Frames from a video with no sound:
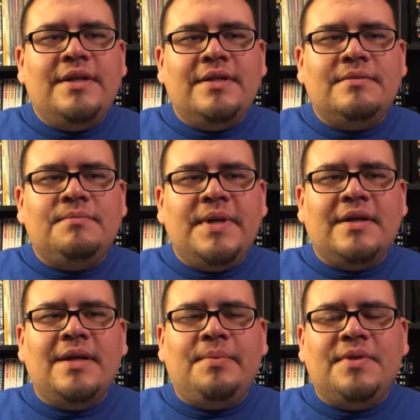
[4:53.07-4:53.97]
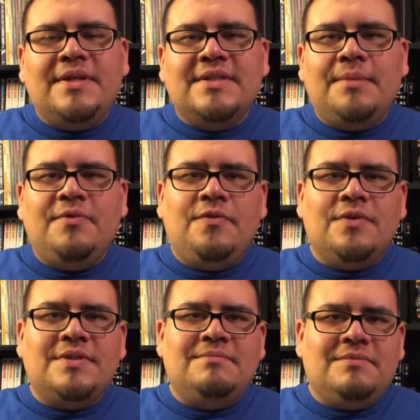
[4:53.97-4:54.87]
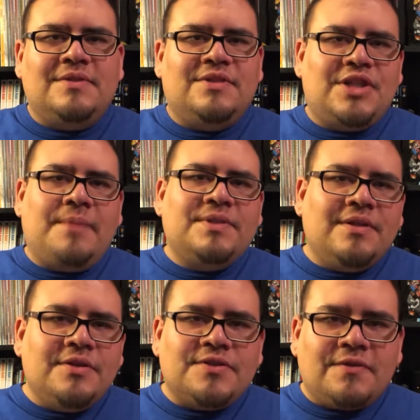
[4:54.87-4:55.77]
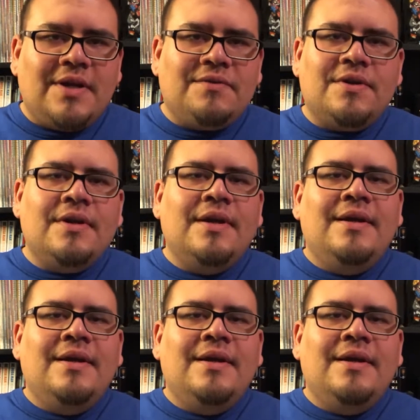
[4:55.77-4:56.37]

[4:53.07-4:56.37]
in and pick a couple things up before the shops close forever,